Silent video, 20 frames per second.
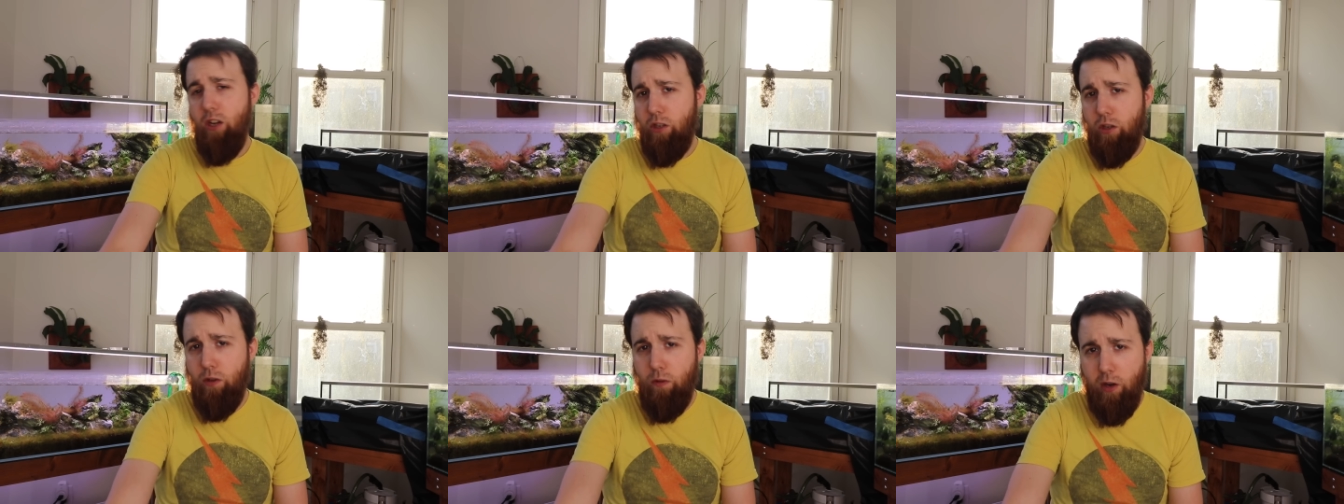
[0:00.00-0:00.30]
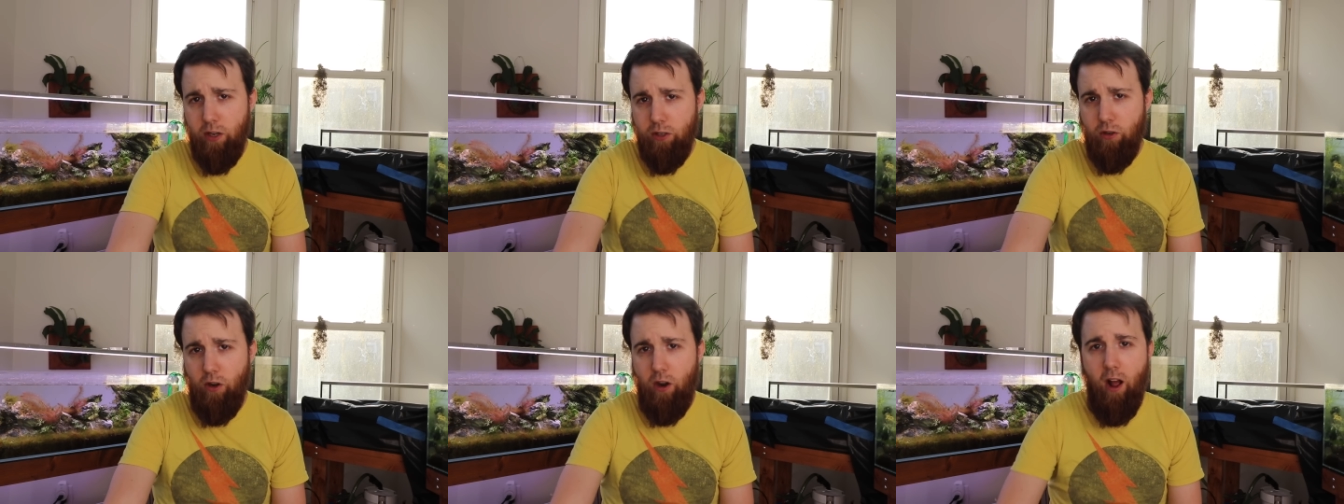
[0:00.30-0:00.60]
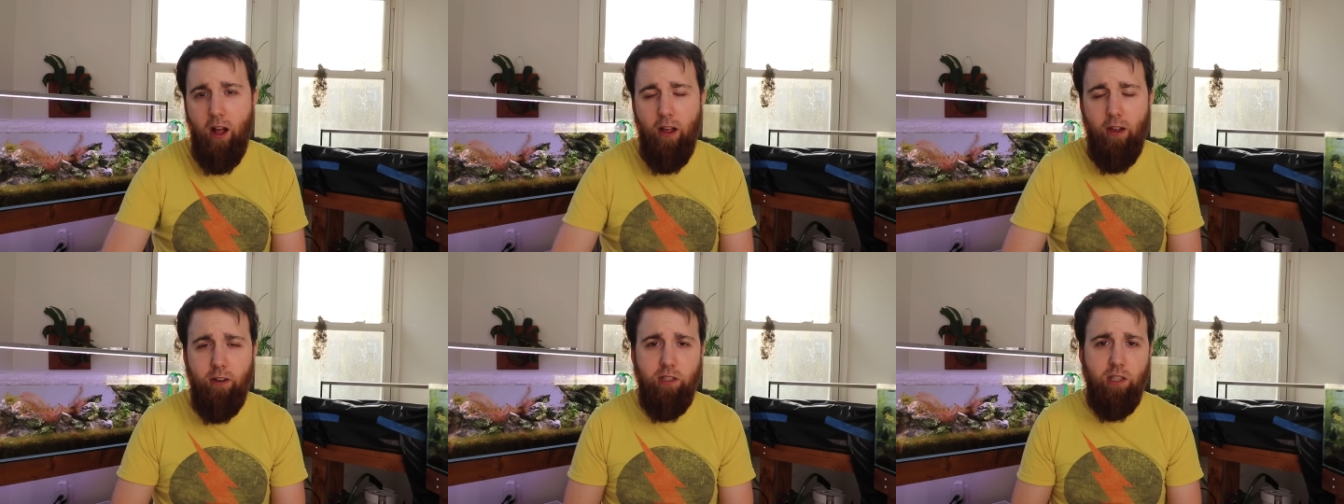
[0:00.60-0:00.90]

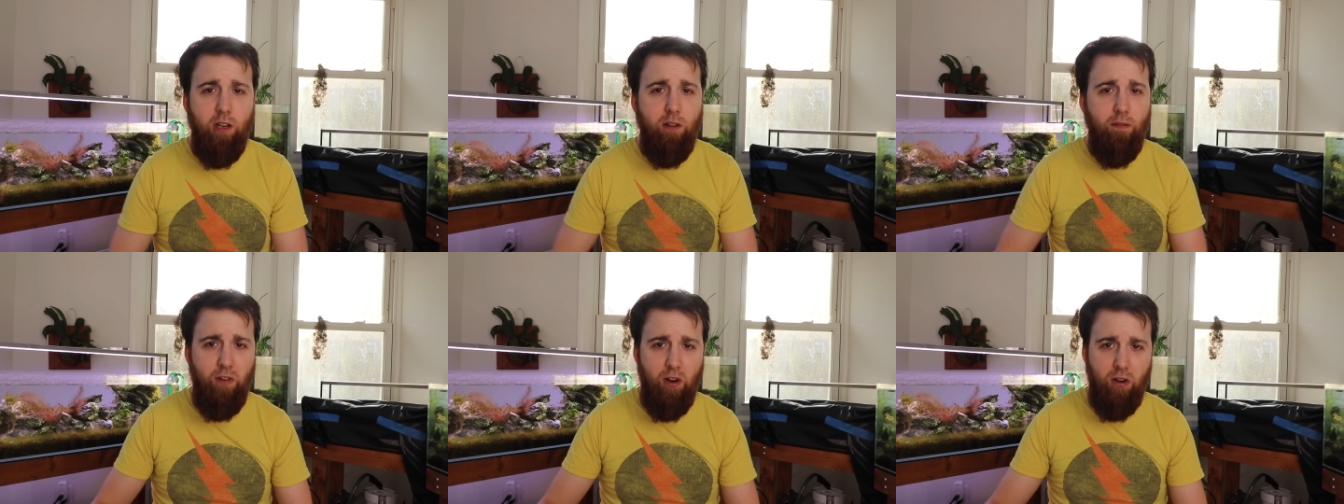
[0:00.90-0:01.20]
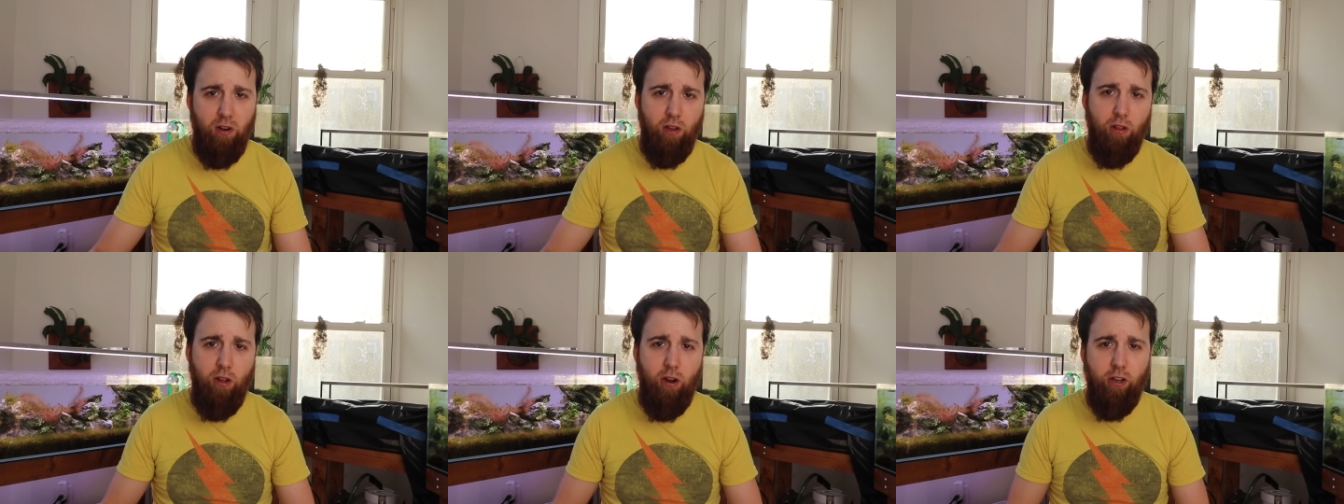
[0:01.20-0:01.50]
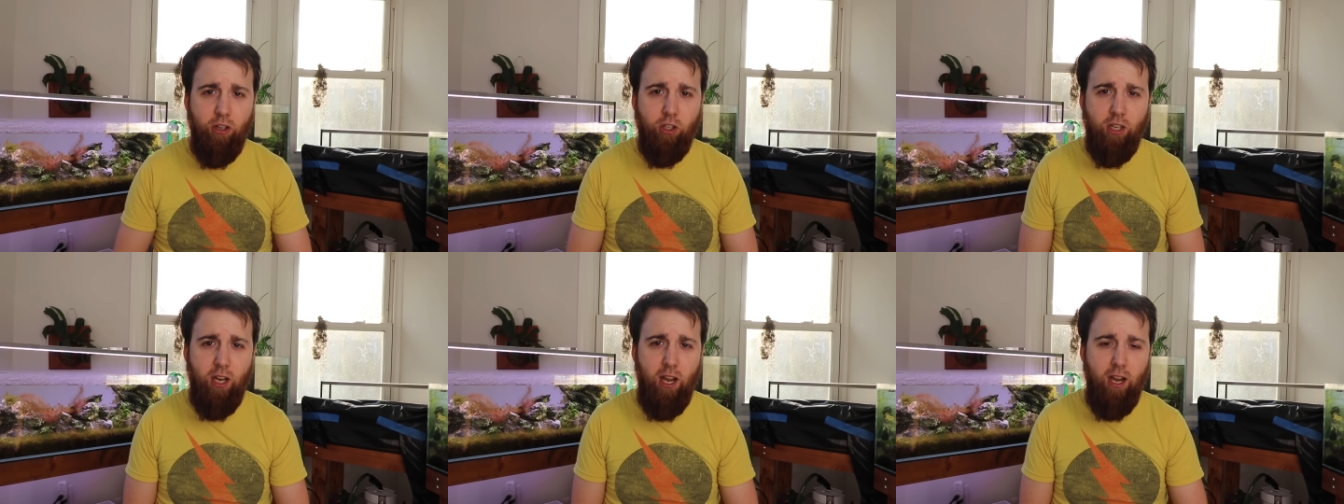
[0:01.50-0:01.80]
$200 on a very
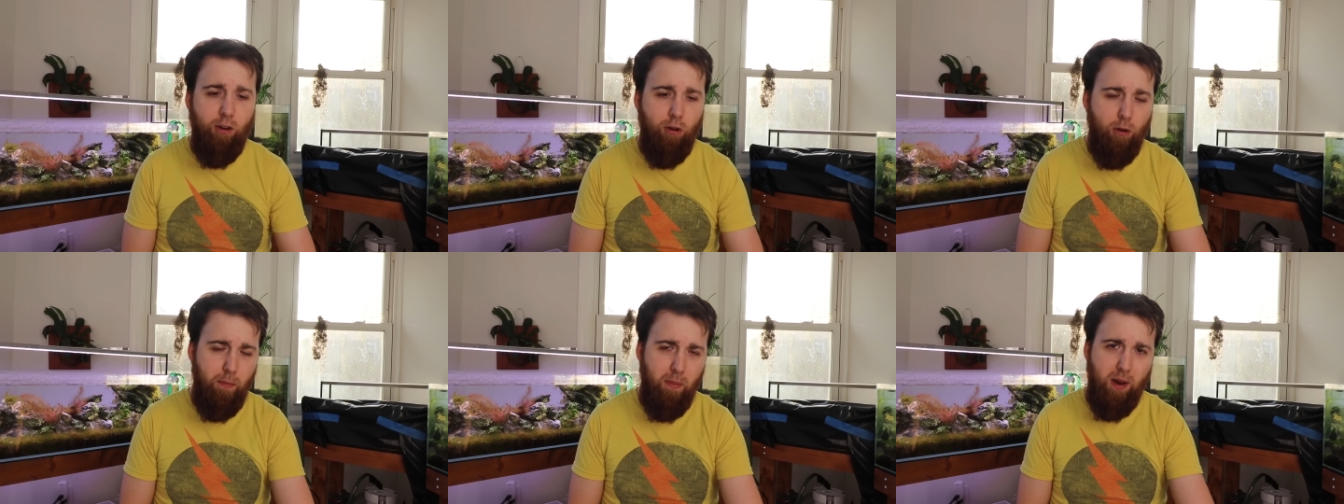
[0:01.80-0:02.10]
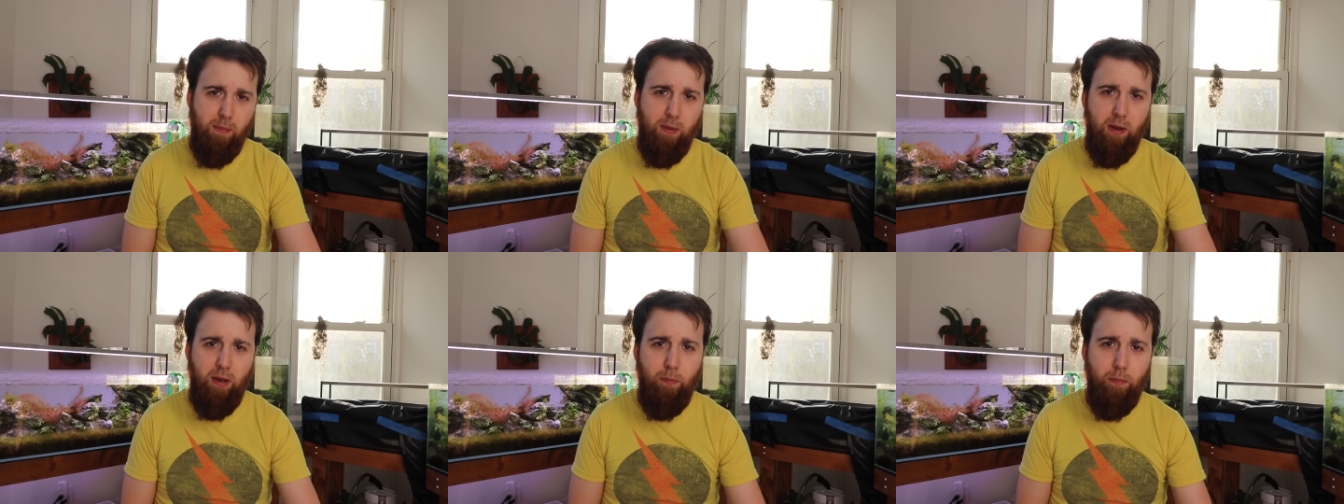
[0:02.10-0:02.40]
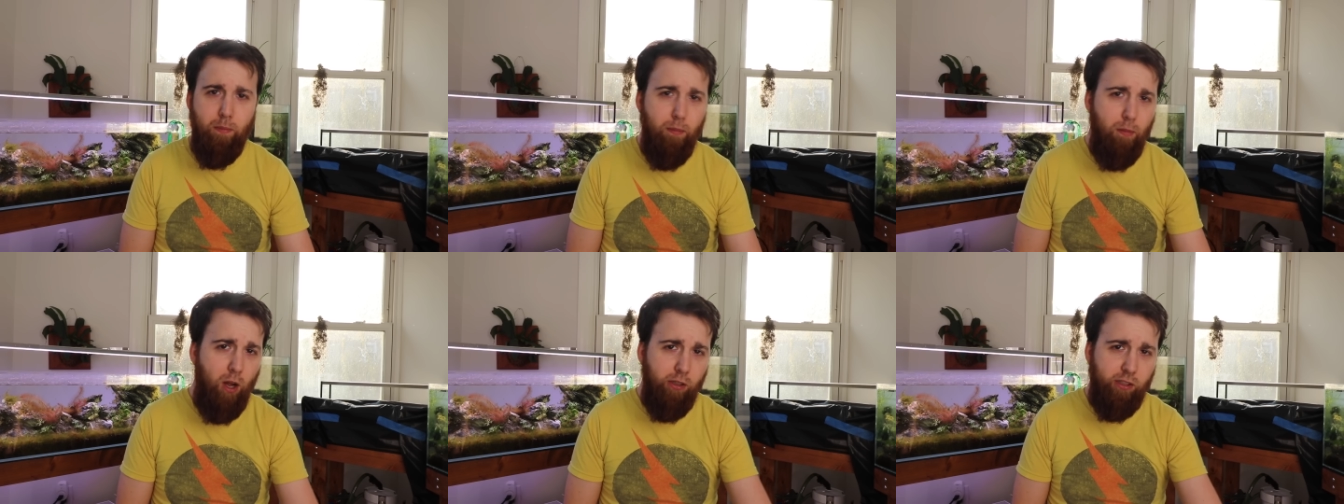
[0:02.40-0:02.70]
large tank, or
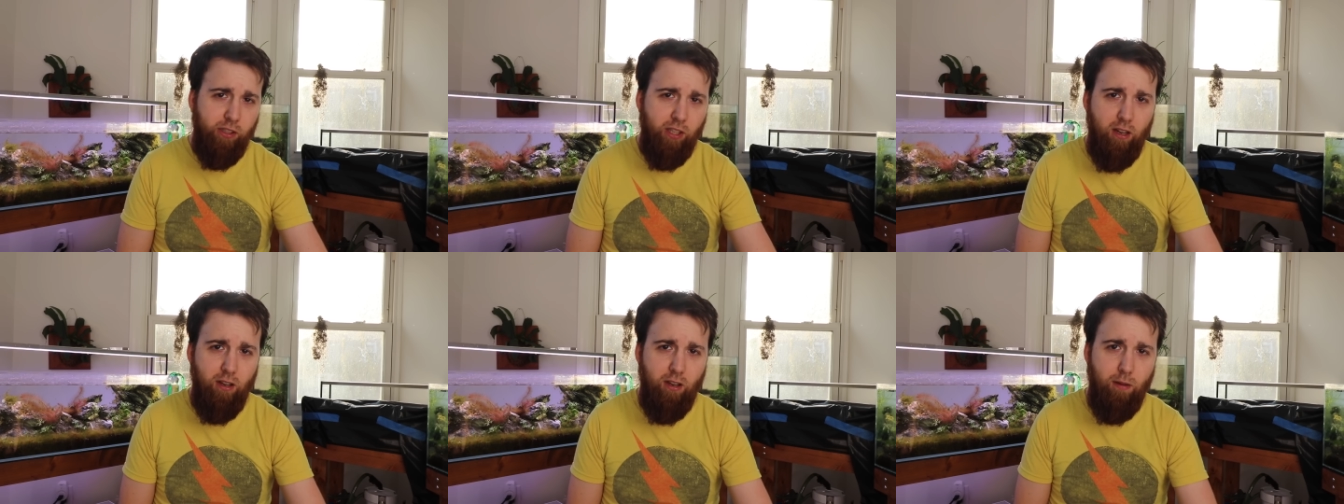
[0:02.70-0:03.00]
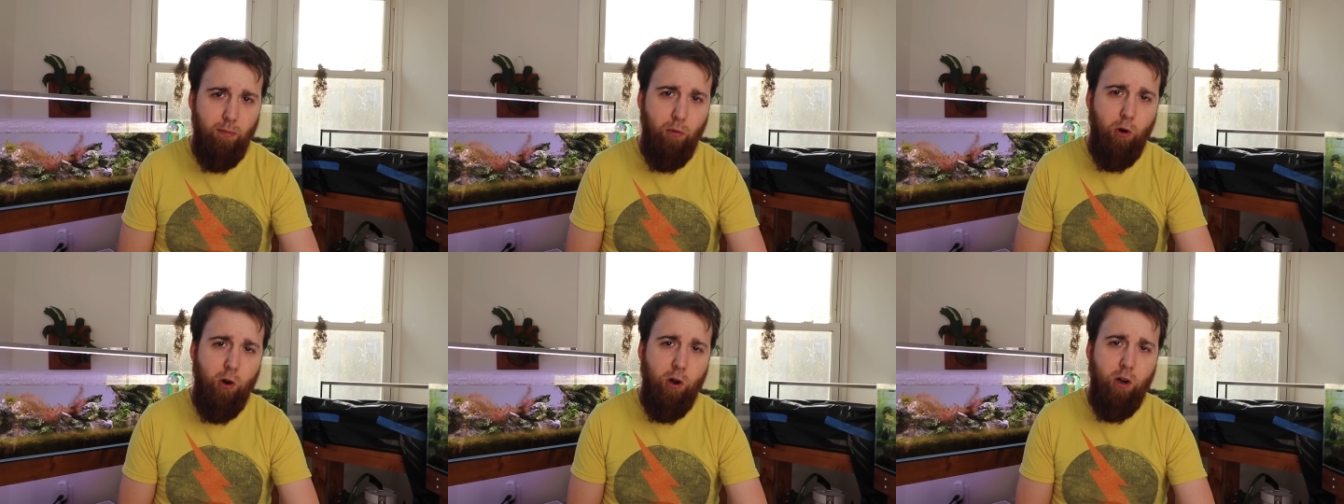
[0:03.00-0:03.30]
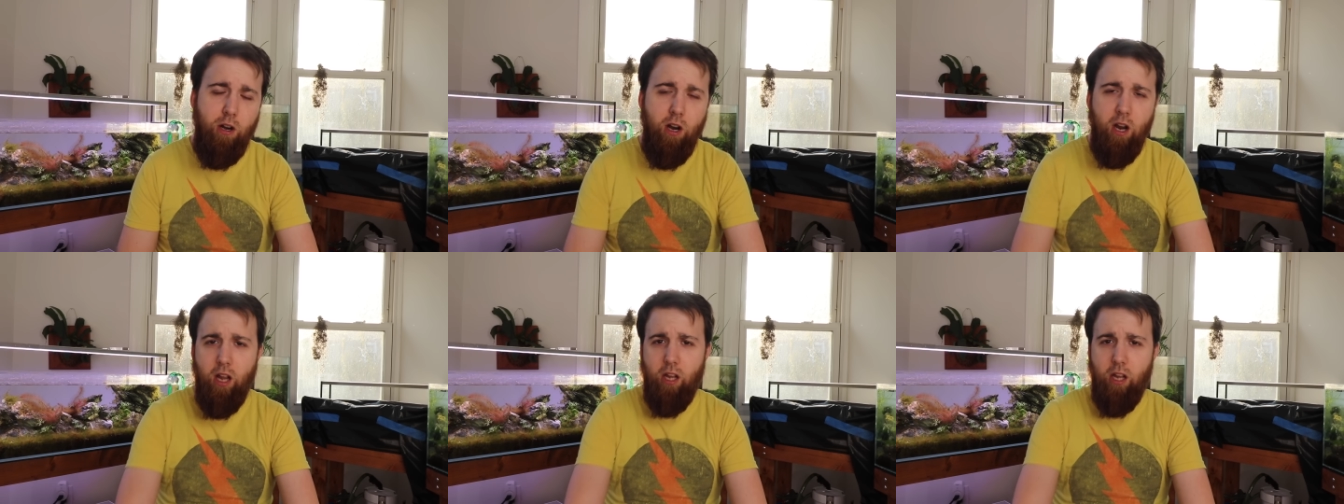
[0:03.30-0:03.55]
maybe slightly more.